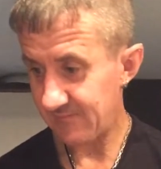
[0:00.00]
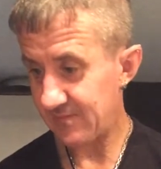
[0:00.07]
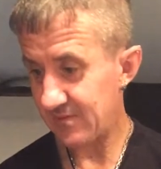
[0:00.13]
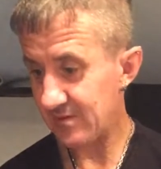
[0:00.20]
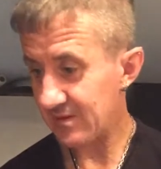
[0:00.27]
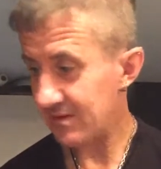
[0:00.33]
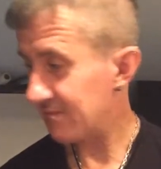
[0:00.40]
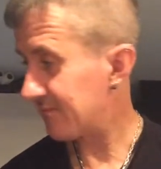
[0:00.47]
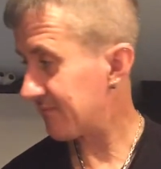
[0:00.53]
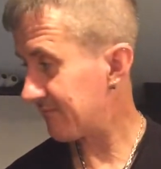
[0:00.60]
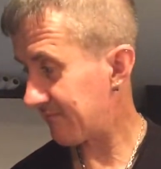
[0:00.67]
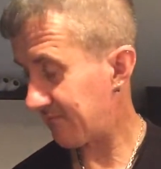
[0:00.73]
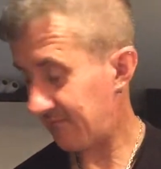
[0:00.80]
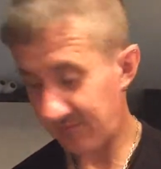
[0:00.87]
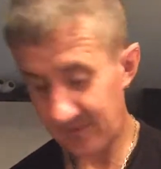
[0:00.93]
Fucking
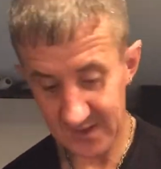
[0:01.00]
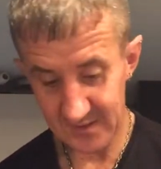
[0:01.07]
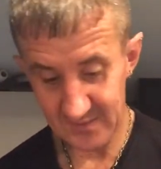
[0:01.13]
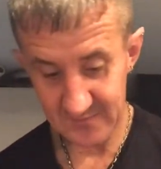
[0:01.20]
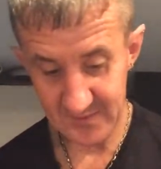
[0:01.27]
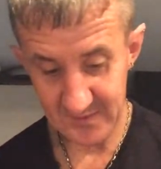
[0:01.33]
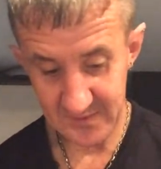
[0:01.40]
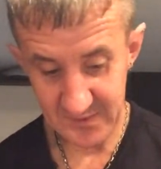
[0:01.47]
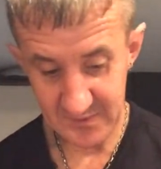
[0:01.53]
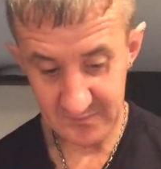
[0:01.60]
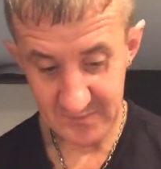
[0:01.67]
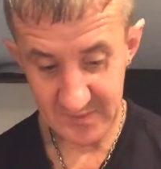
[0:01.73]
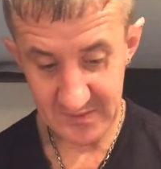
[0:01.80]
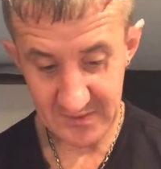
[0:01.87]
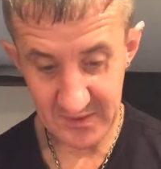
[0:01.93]
flying over there
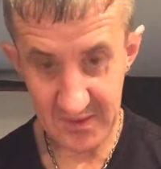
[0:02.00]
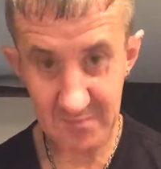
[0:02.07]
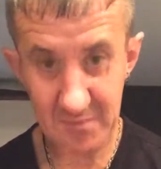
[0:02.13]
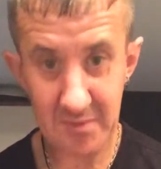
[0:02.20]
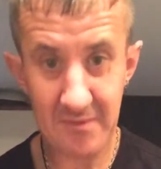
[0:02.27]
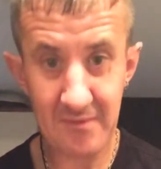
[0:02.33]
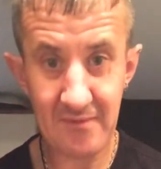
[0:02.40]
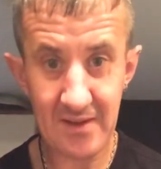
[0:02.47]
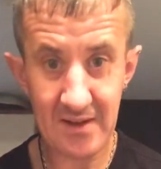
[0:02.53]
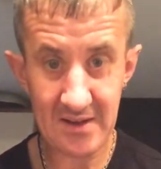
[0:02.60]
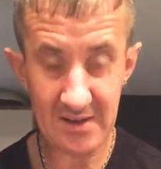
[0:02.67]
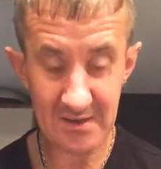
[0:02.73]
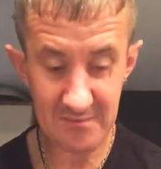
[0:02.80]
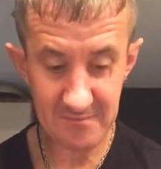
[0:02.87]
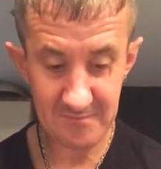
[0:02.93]
somewhere. Dog will probably
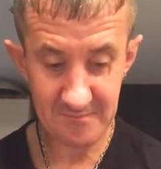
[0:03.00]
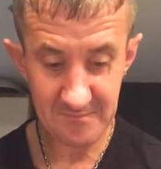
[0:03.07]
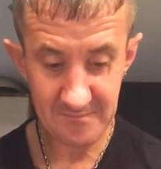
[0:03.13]
find that one.